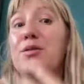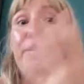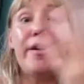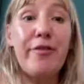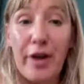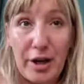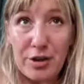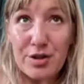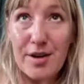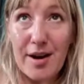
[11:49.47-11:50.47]

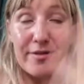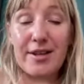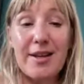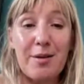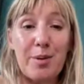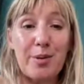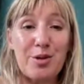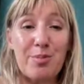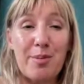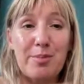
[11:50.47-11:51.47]
refresh everything about
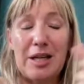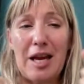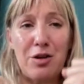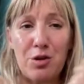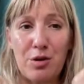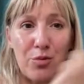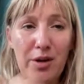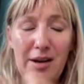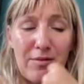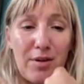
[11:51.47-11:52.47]
your publication
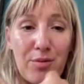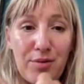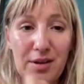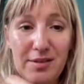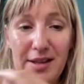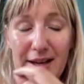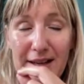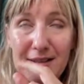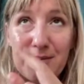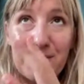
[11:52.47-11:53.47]
whenever you feel
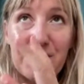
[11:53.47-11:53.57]
like